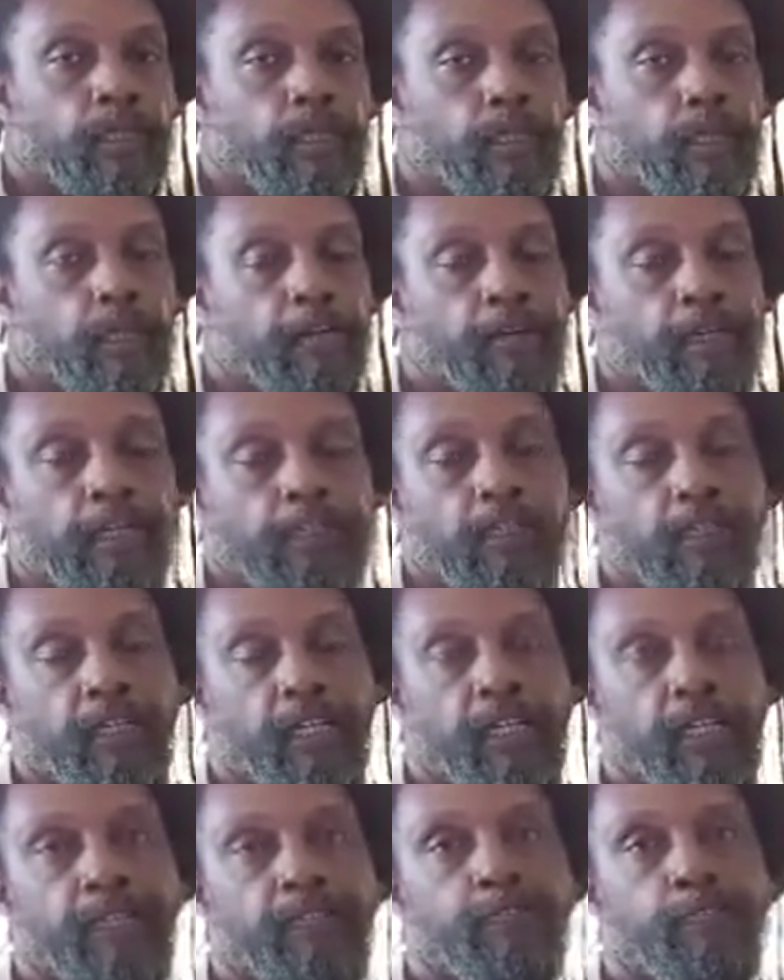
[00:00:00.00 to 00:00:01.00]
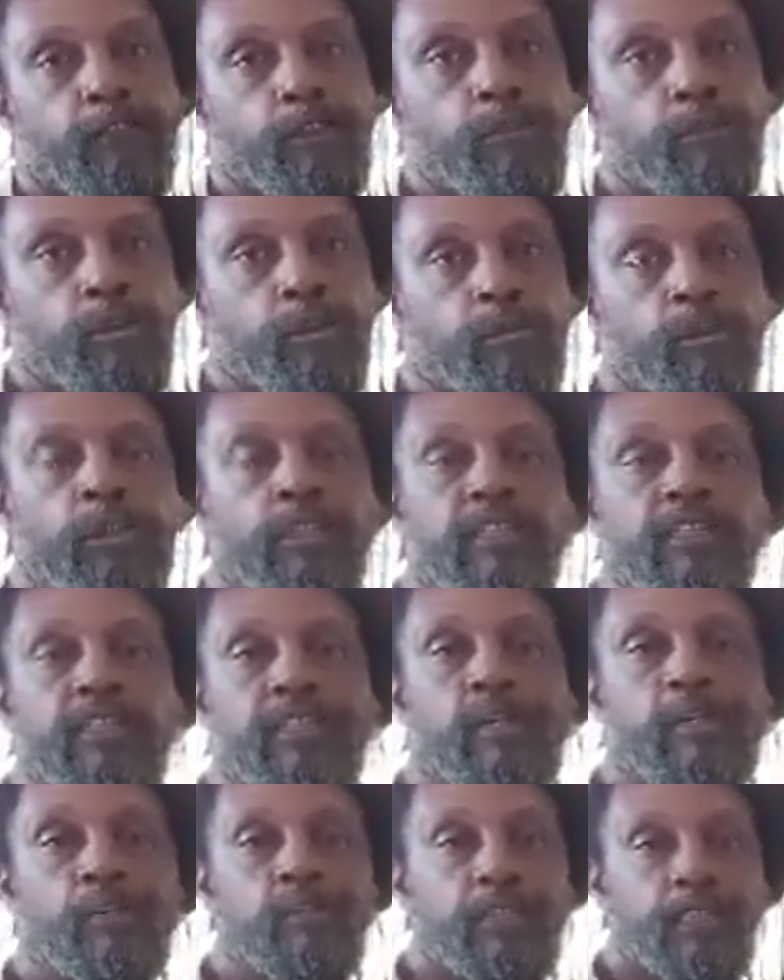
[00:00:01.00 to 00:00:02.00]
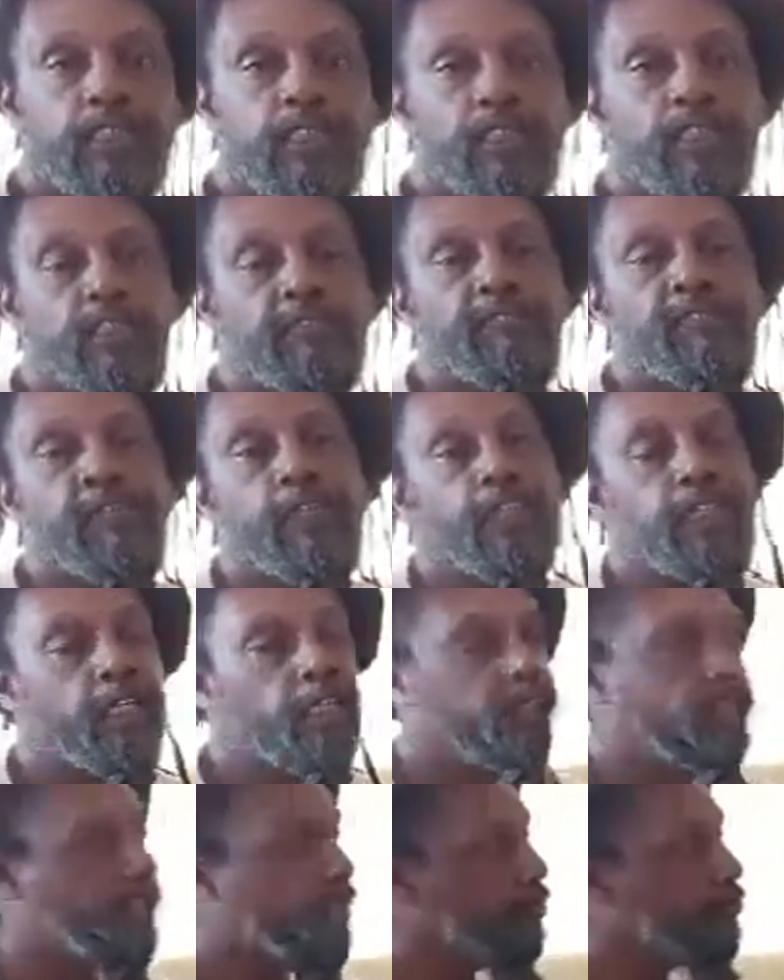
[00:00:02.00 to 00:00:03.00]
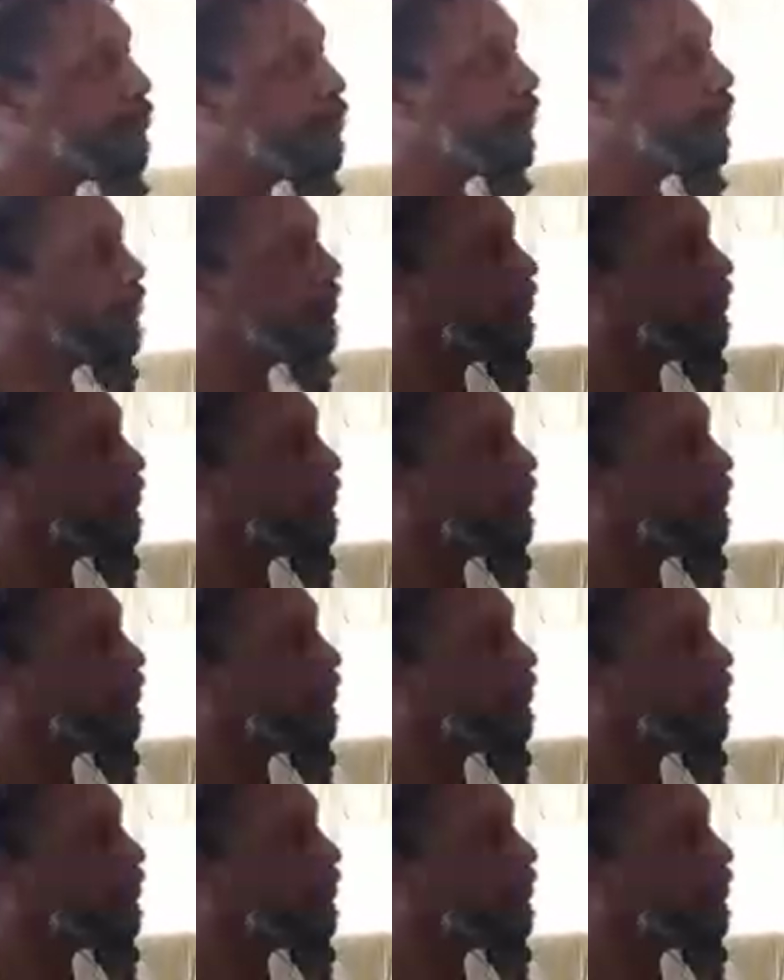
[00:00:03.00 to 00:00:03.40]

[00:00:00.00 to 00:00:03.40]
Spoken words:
Alright, so you have two notes now. This is your first example.